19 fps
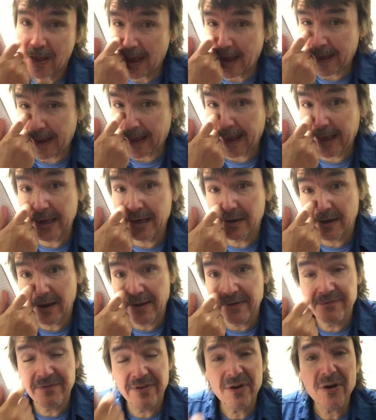And
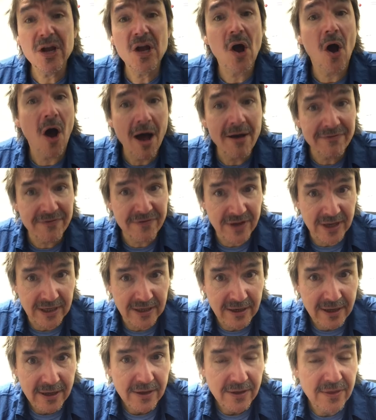very
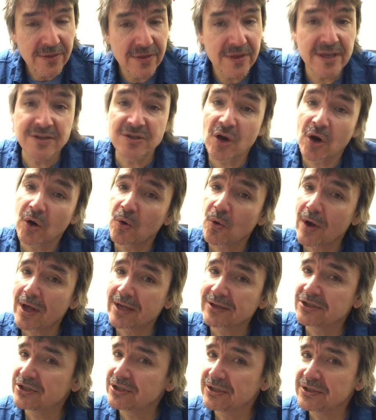often, these are
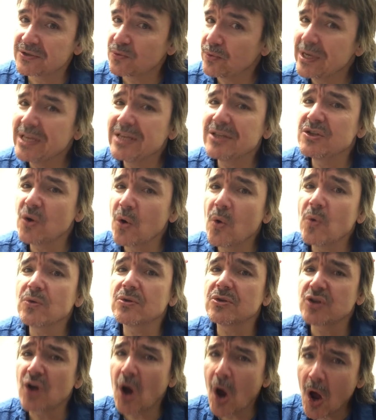questions we don't
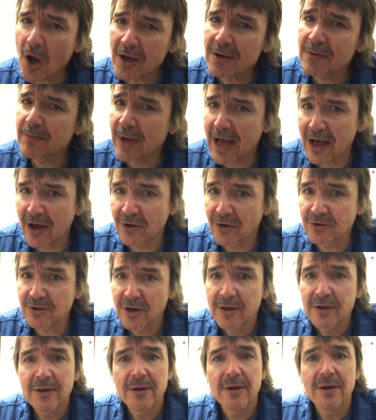talk about
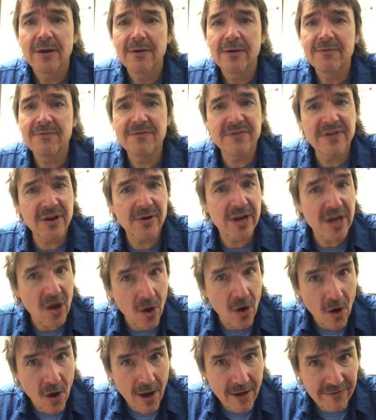very
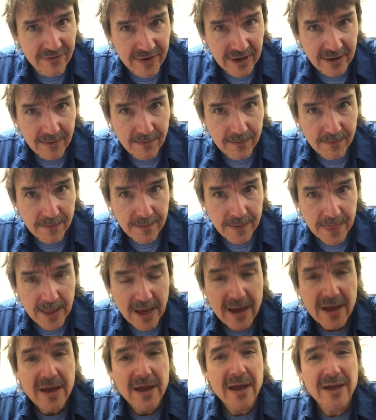often.
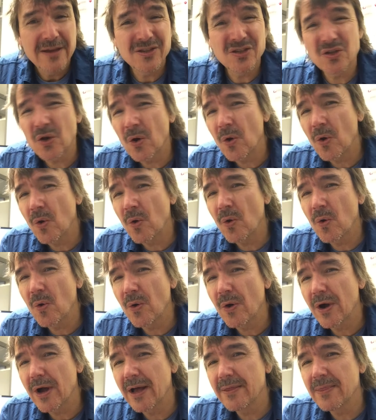So
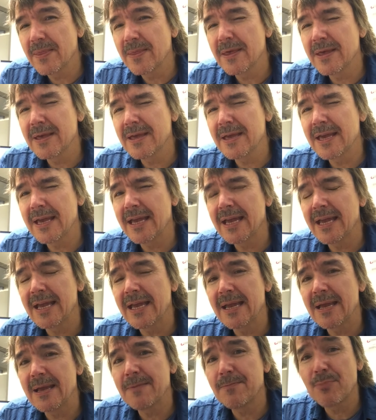
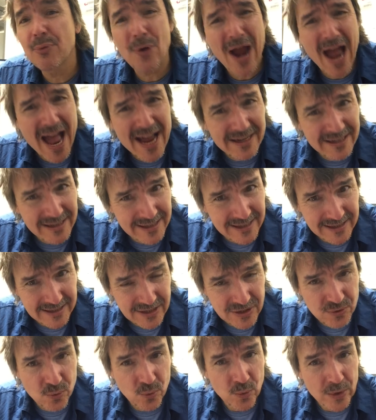the
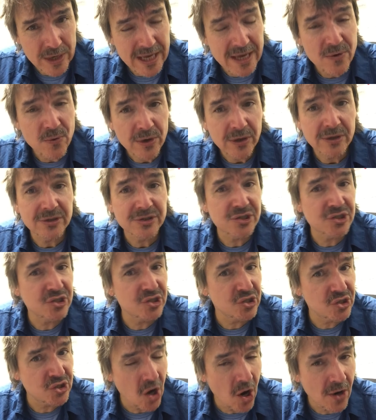practice we will
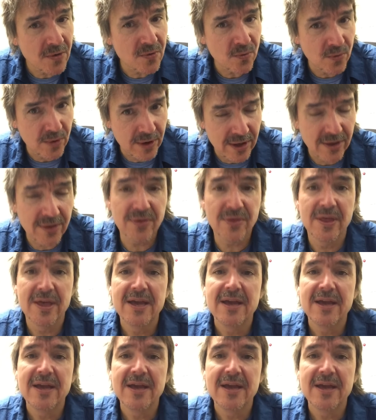start with